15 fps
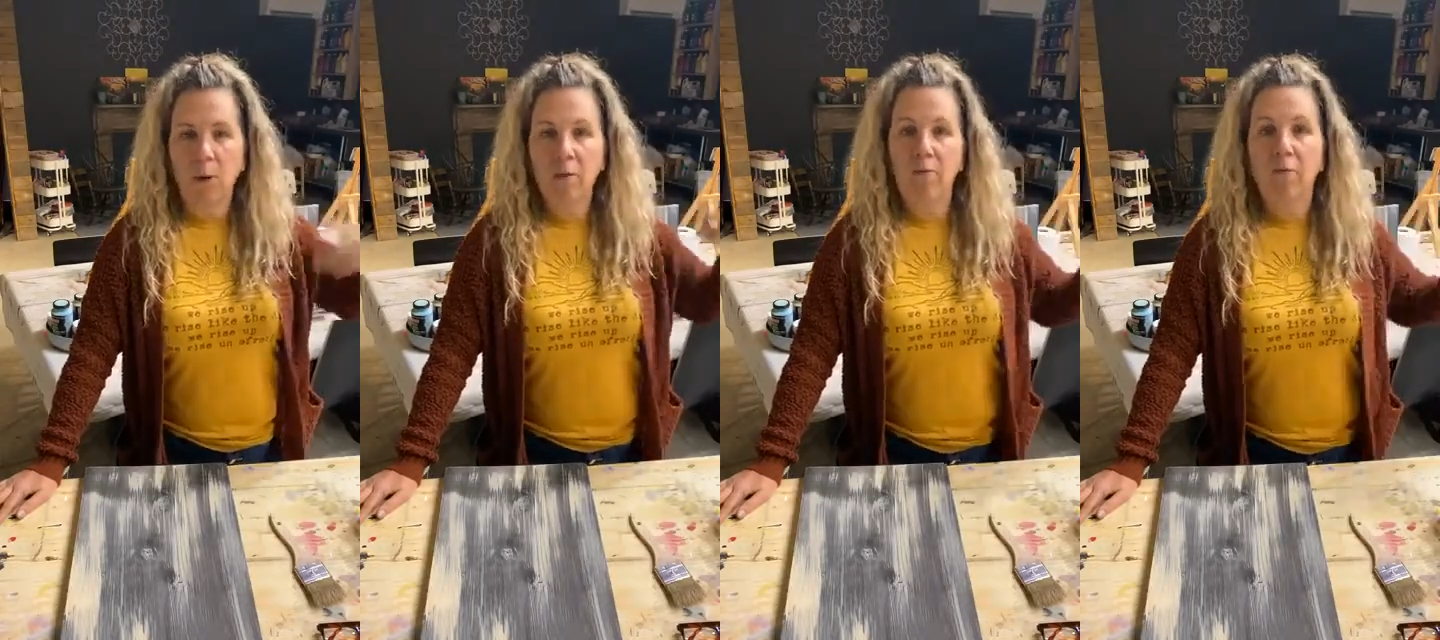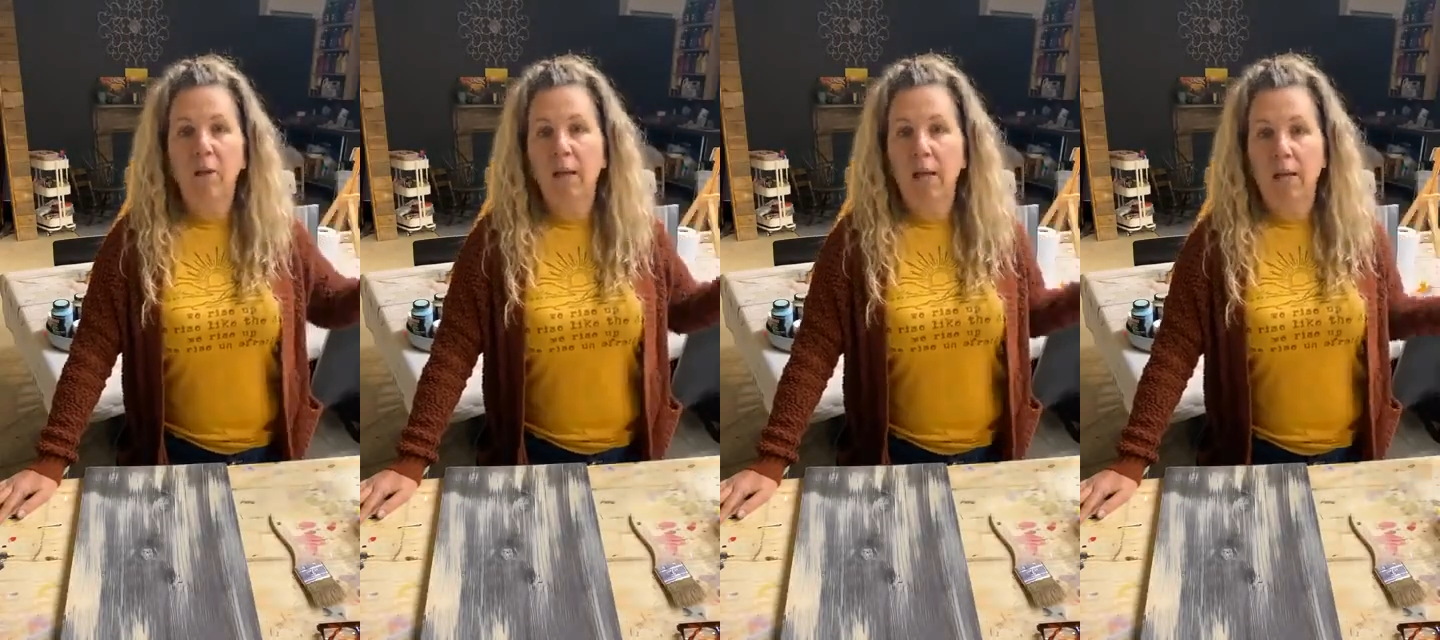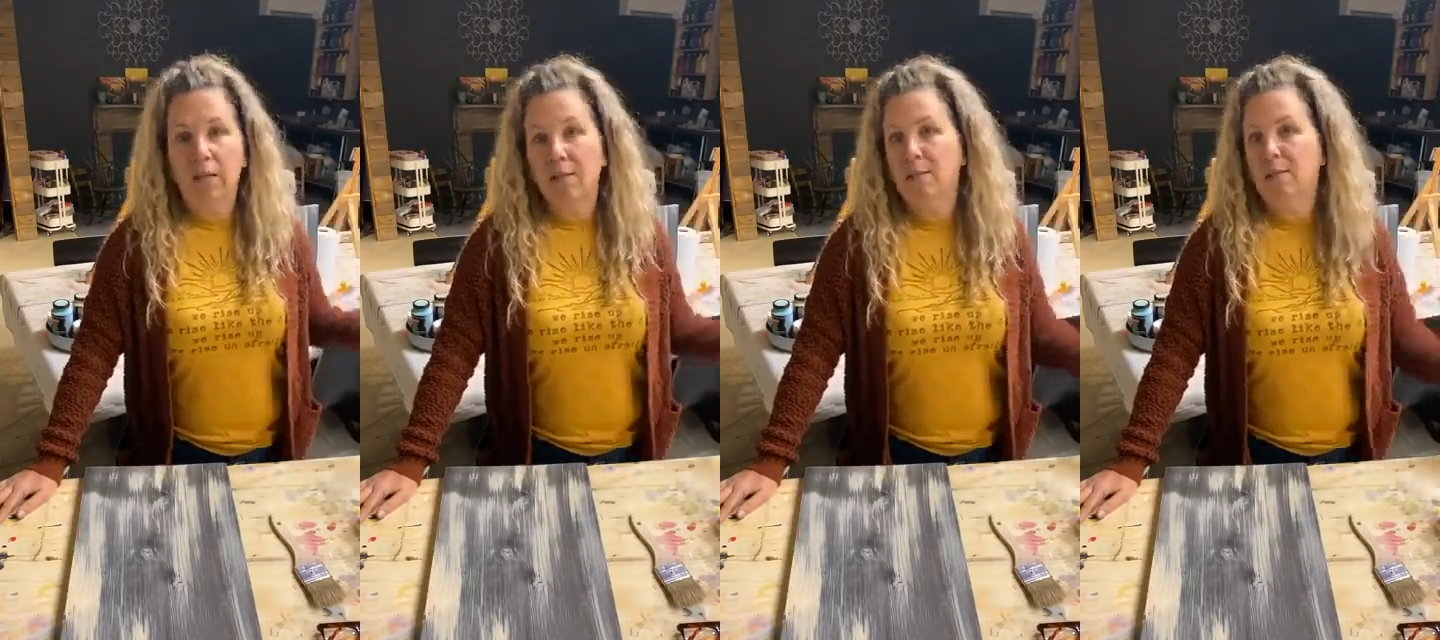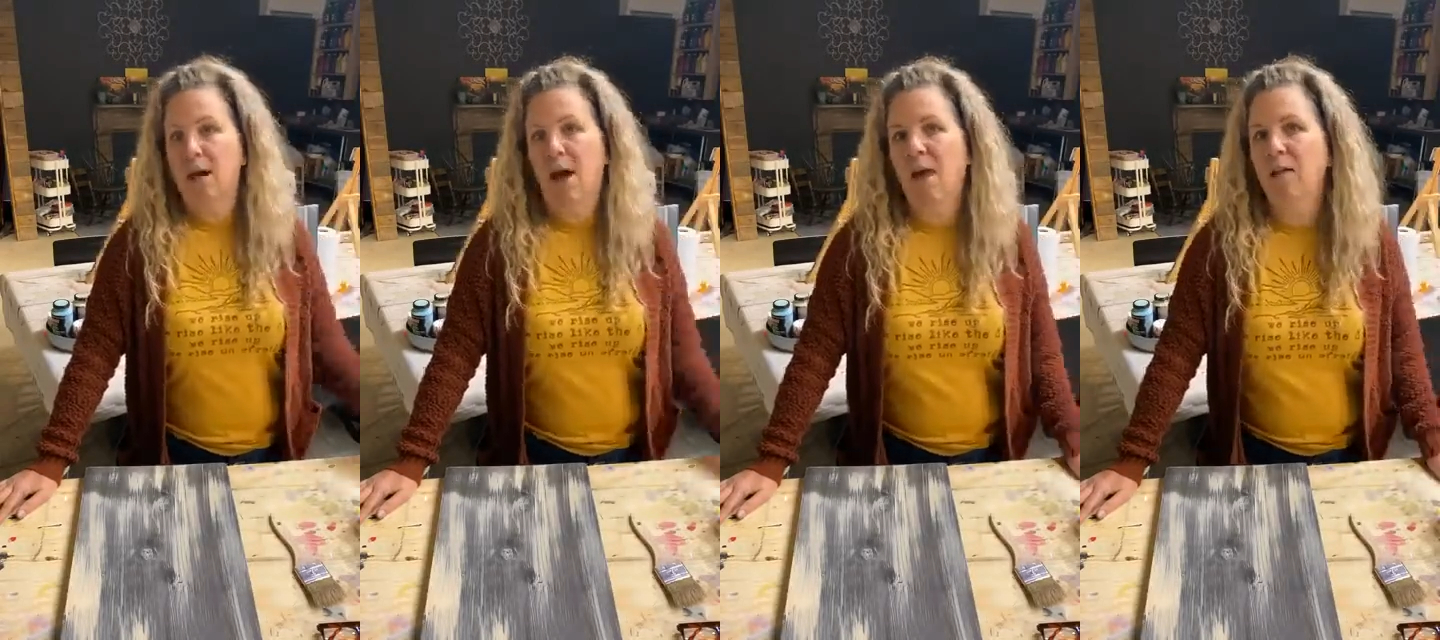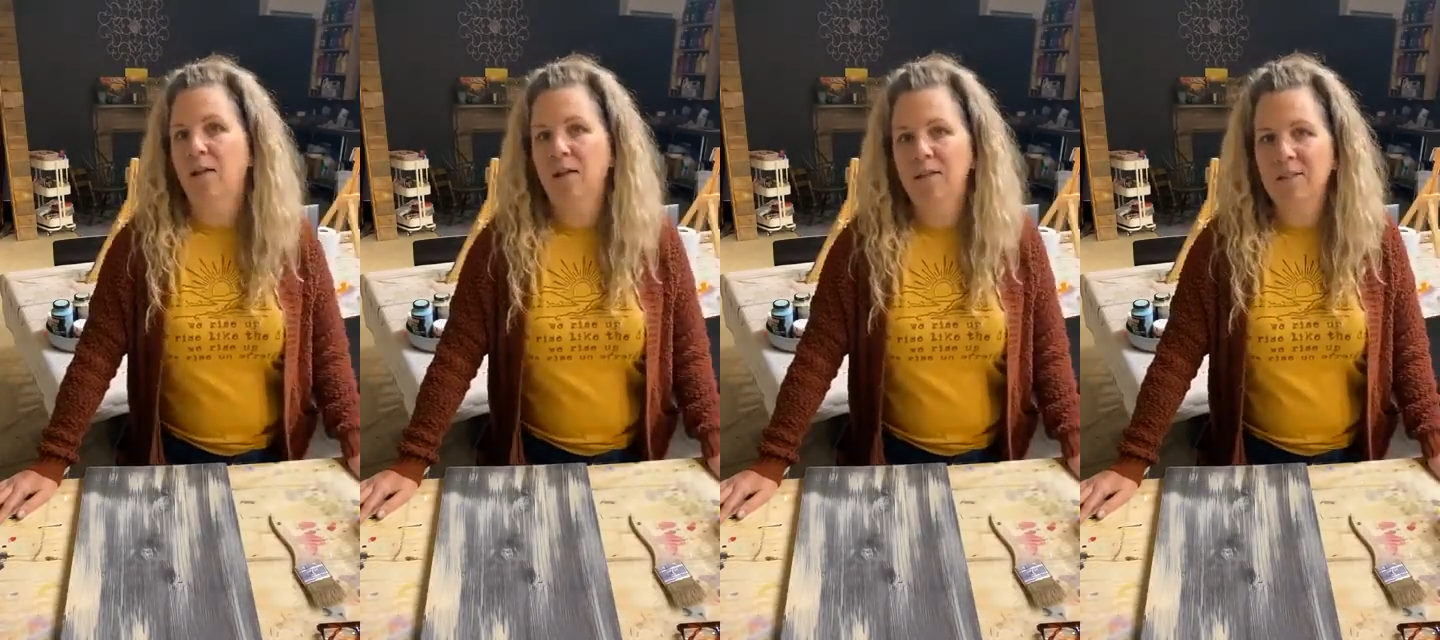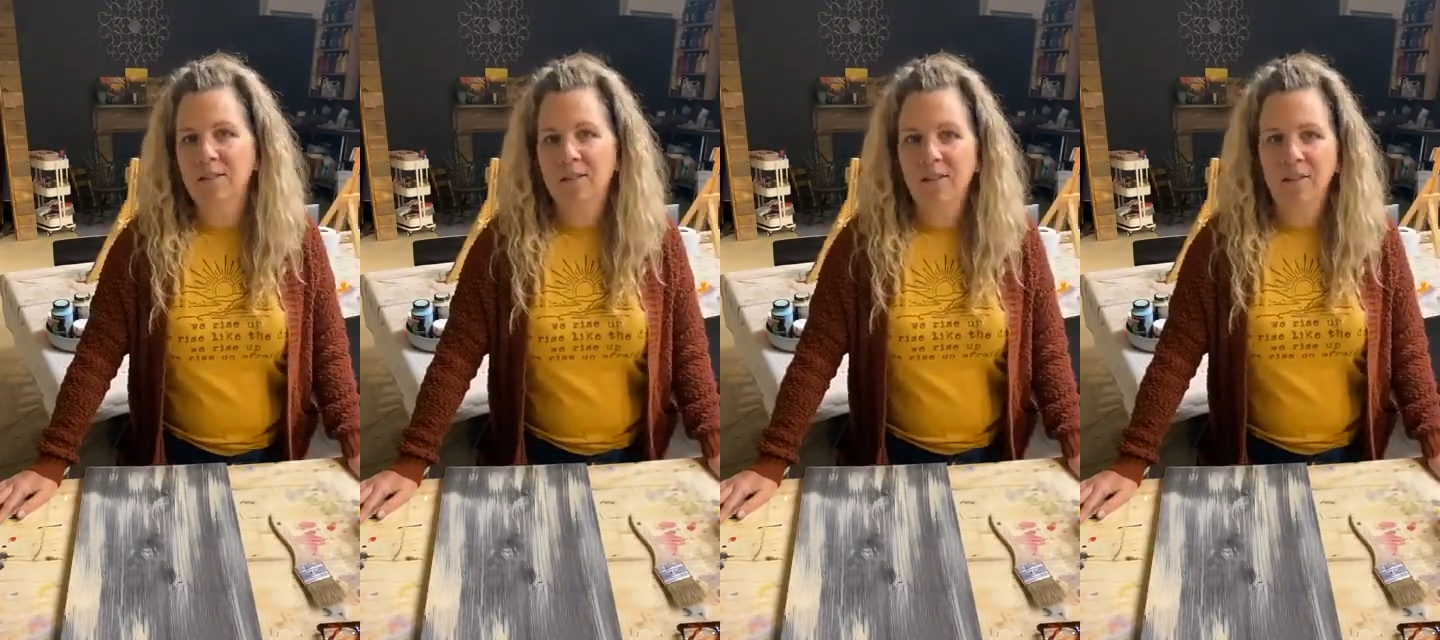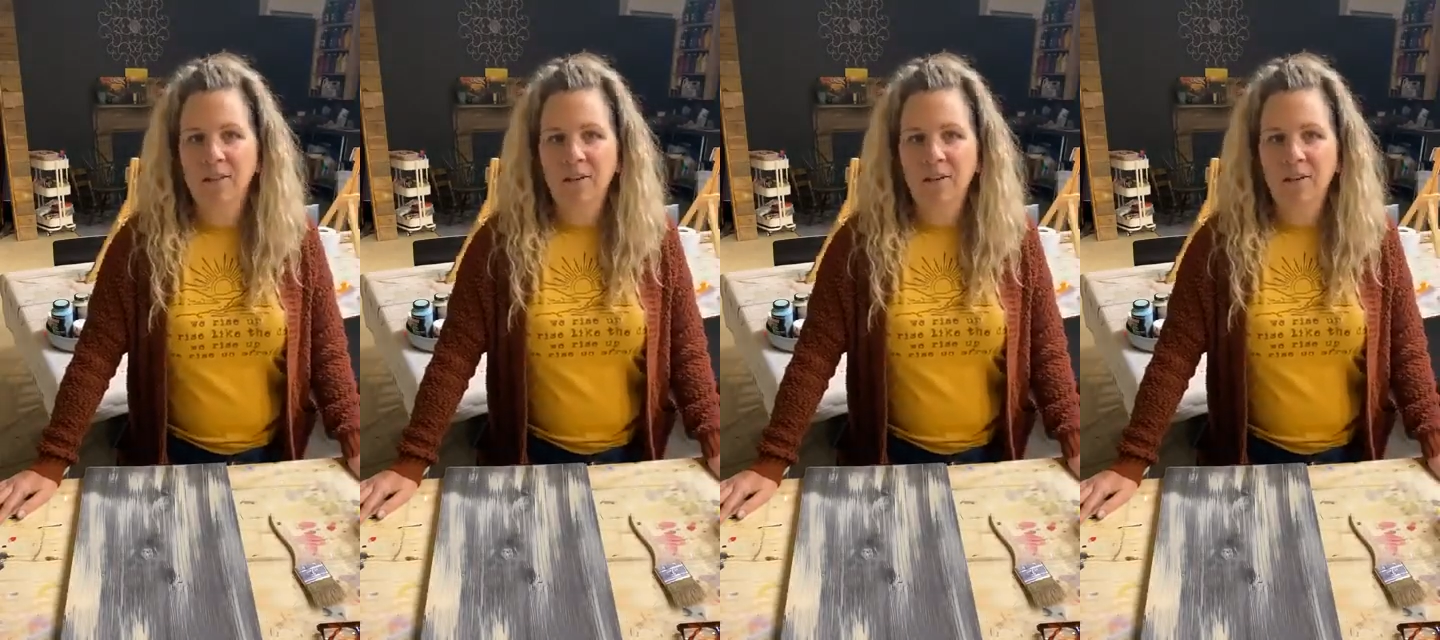we feel like is talent.